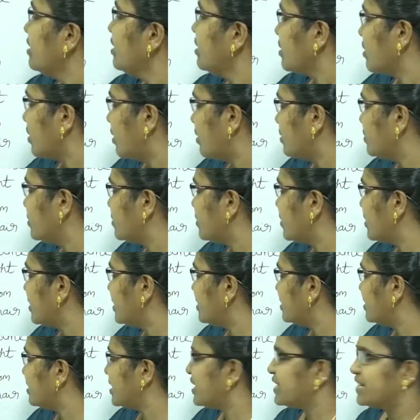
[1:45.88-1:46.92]

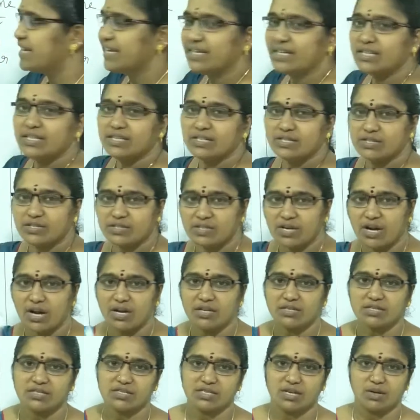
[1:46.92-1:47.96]
consonant in a
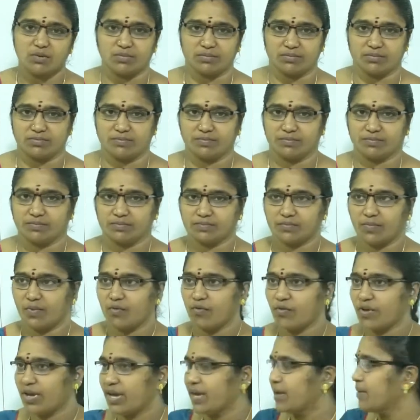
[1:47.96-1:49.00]
short sound.
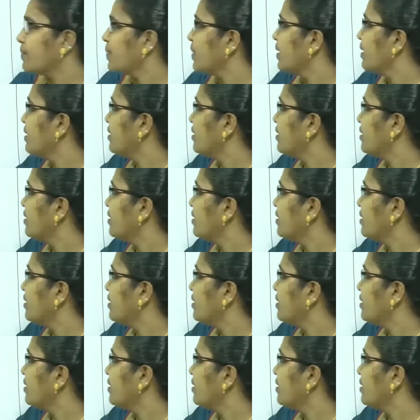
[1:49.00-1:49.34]
Okay,